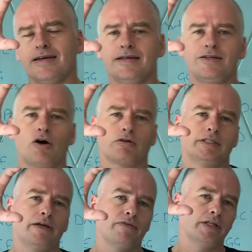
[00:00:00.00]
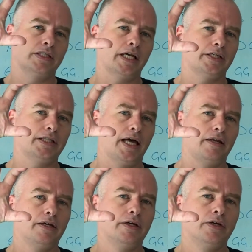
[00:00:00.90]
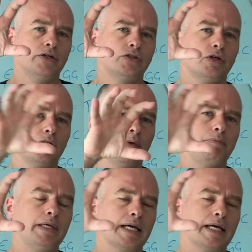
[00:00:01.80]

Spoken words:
the octave and the sestet, so there would be a